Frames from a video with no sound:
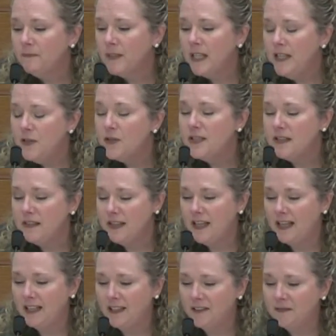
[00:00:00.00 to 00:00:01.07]
Here's the
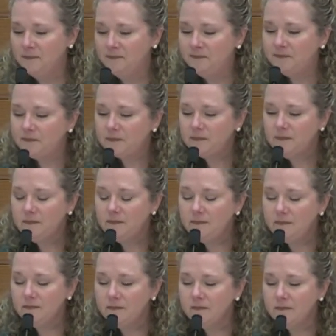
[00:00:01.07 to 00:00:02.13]
thing.
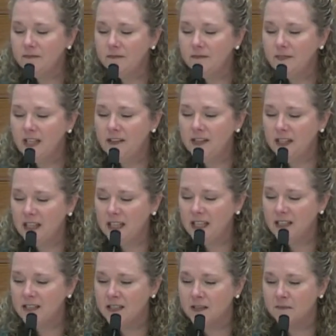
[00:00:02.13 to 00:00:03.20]
In the
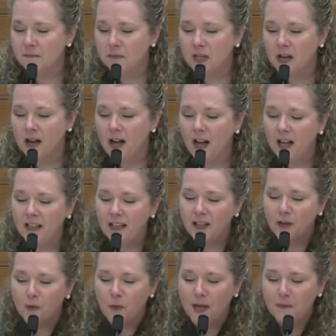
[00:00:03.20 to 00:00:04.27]
kingdom, God and
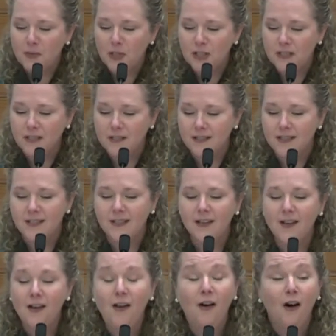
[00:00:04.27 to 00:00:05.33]
eruptions
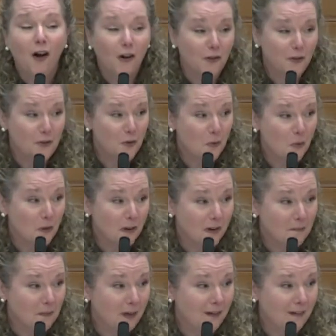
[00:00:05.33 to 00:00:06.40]
are the
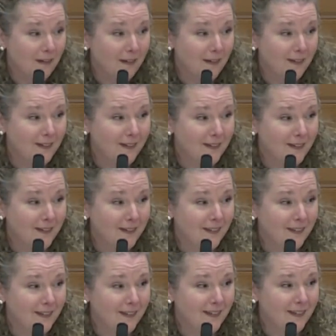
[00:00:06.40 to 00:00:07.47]
norm,
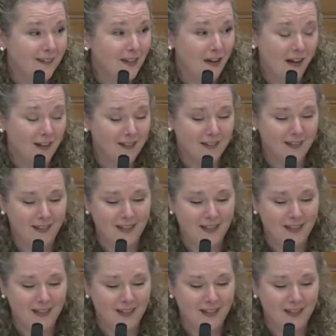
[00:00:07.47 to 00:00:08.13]
not the